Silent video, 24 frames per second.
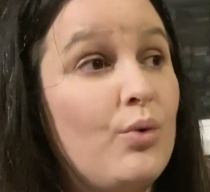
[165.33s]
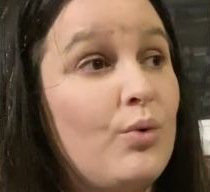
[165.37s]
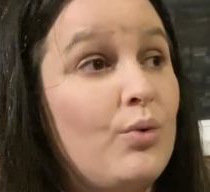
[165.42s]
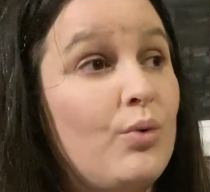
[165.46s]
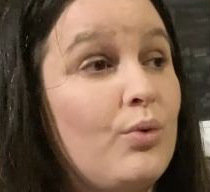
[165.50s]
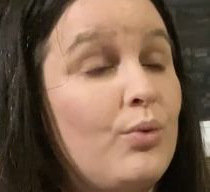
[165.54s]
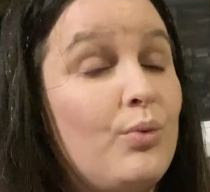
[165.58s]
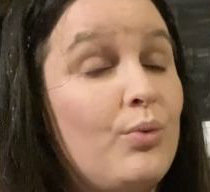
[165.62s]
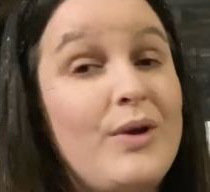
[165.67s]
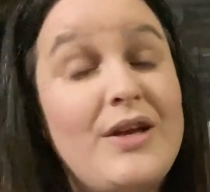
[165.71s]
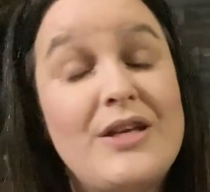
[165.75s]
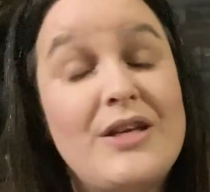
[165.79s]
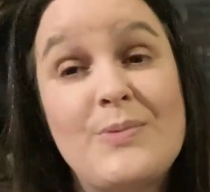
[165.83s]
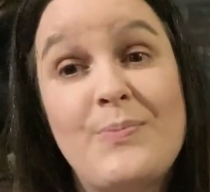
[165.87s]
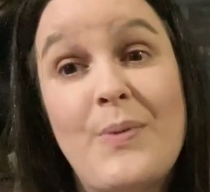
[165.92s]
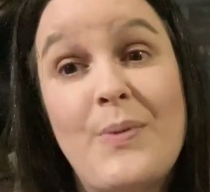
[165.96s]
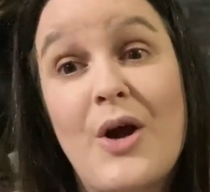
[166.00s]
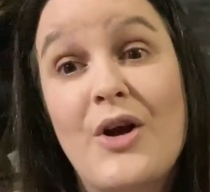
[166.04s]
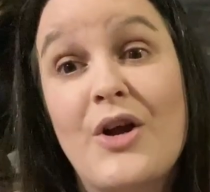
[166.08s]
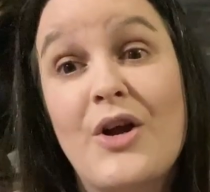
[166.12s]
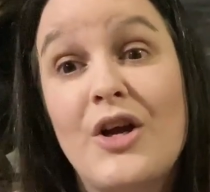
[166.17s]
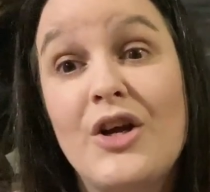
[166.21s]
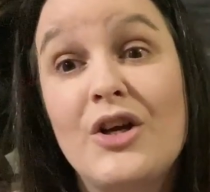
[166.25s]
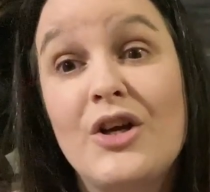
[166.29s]
we
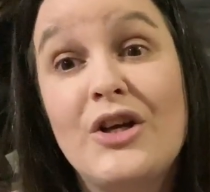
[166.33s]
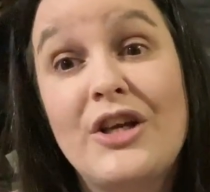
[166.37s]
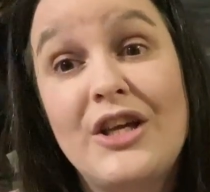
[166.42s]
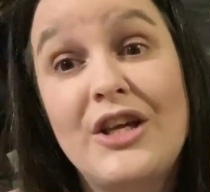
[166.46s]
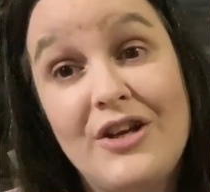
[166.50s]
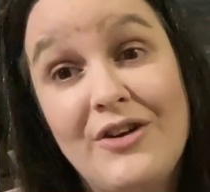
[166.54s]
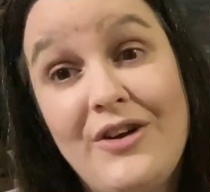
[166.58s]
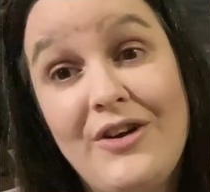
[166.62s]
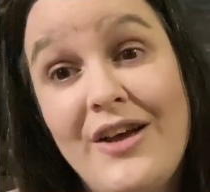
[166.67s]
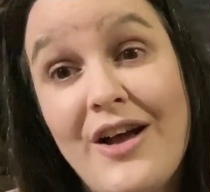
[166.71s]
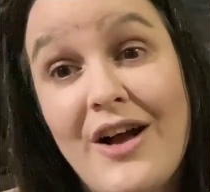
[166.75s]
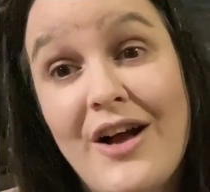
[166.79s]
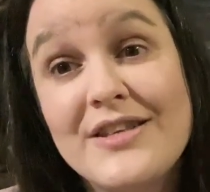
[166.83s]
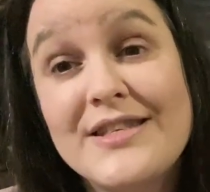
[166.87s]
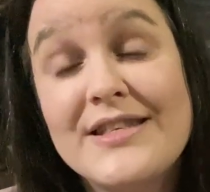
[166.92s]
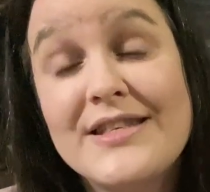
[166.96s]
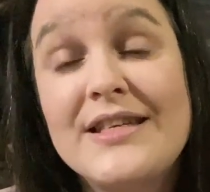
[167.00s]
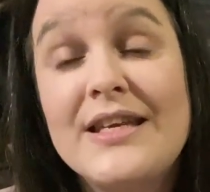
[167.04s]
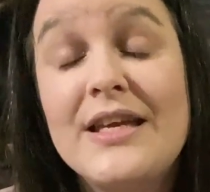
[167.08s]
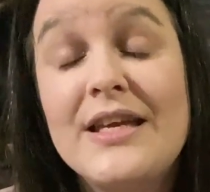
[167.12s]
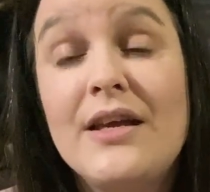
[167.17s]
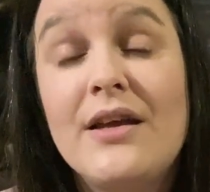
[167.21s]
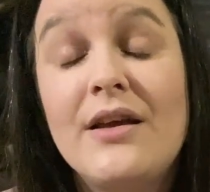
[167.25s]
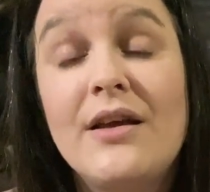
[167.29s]
spark
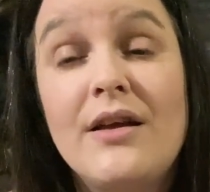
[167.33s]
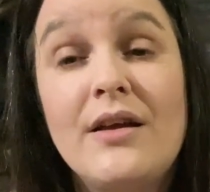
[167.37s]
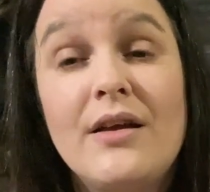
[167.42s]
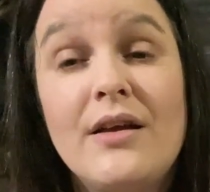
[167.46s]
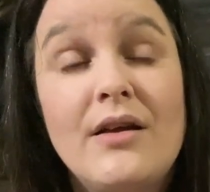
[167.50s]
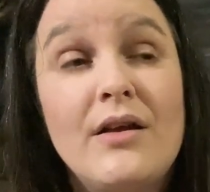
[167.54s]
curiosity